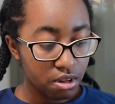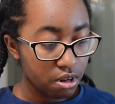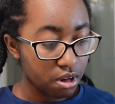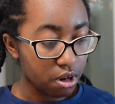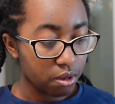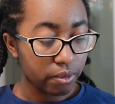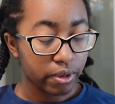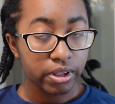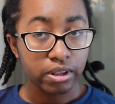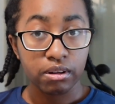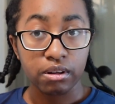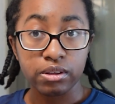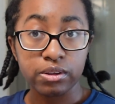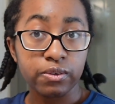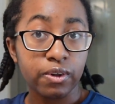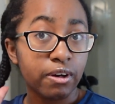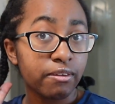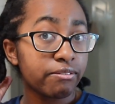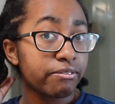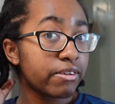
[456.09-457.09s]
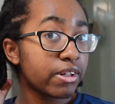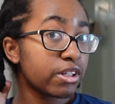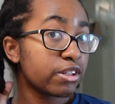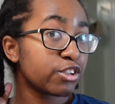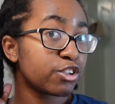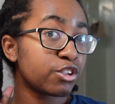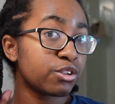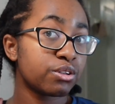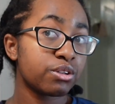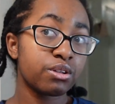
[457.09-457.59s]
Alright y'all, so I
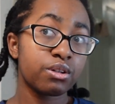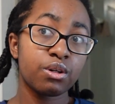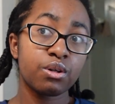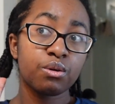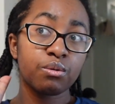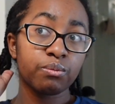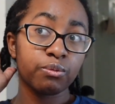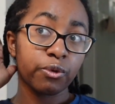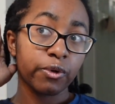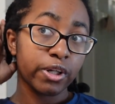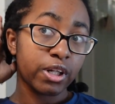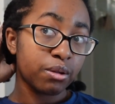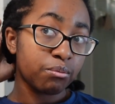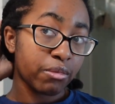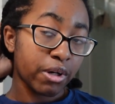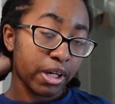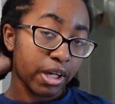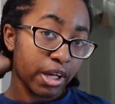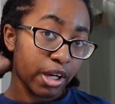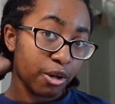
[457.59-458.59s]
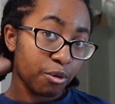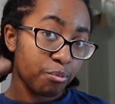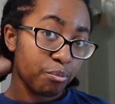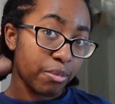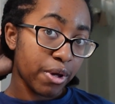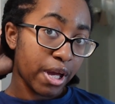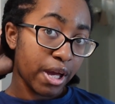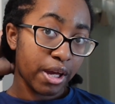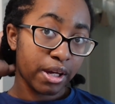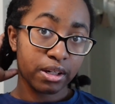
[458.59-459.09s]
finished braiding my hair
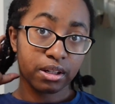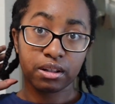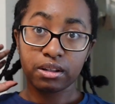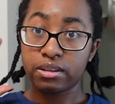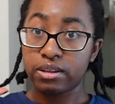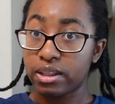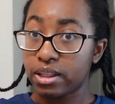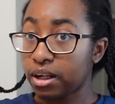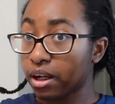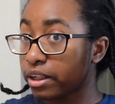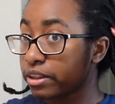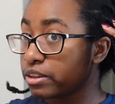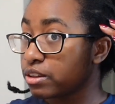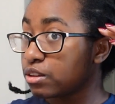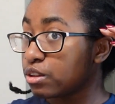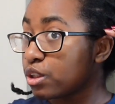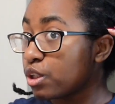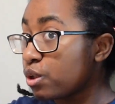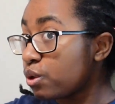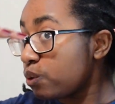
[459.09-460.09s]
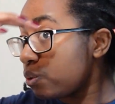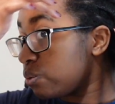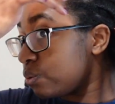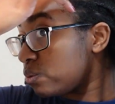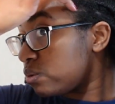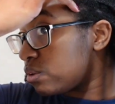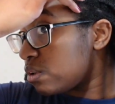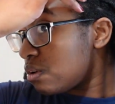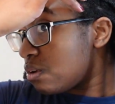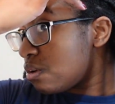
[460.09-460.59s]
back, and then I just
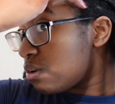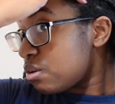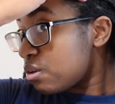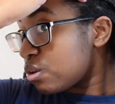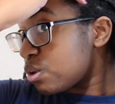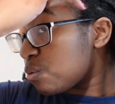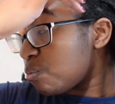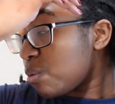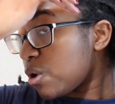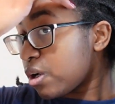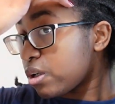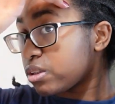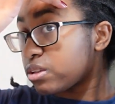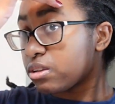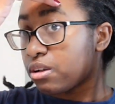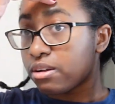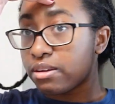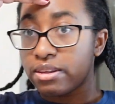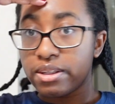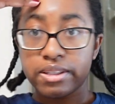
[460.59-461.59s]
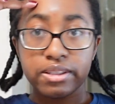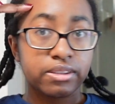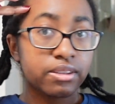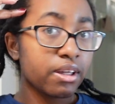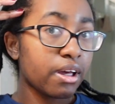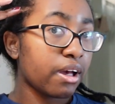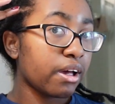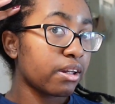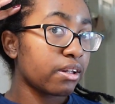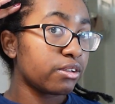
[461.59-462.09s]
used the parts on this
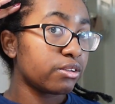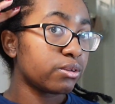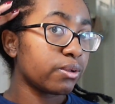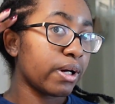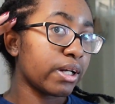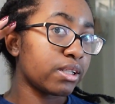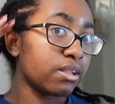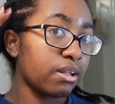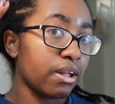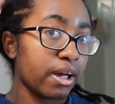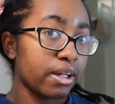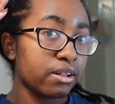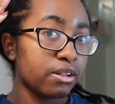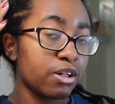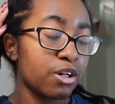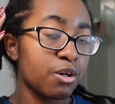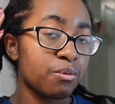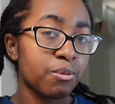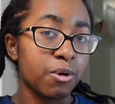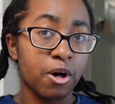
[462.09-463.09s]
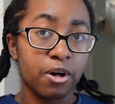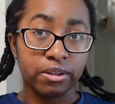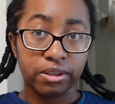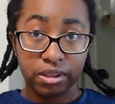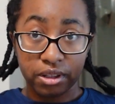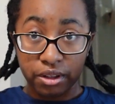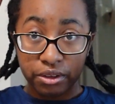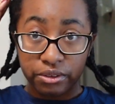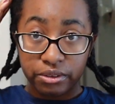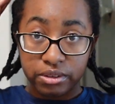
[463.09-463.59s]
side and tried to line it up on
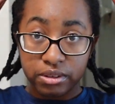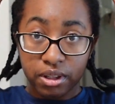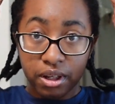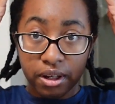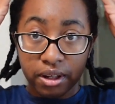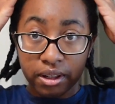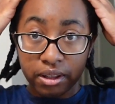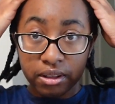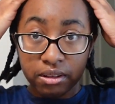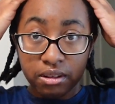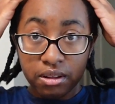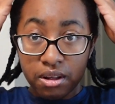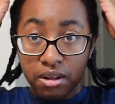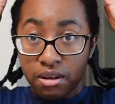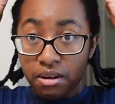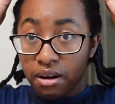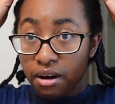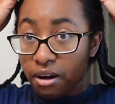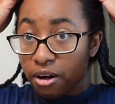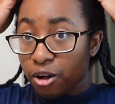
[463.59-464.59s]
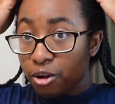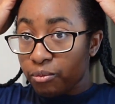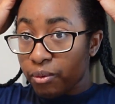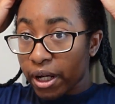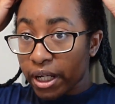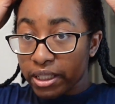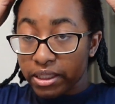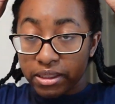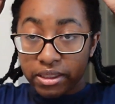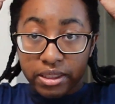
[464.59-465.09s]
the other side.
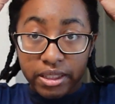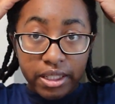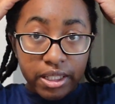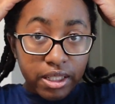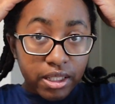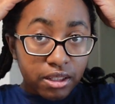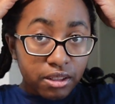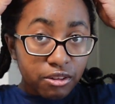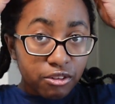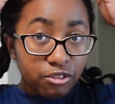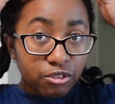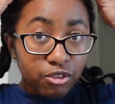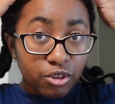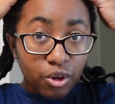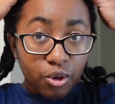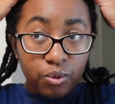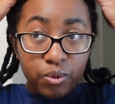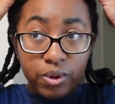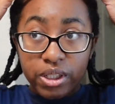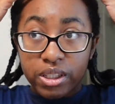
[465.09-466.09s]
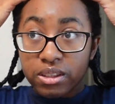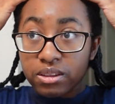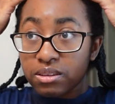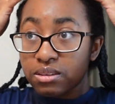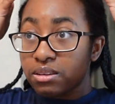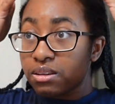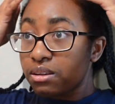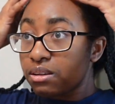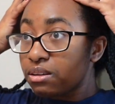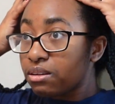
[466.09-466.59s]
I did
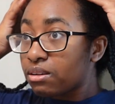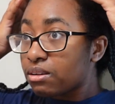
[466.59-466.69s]
notice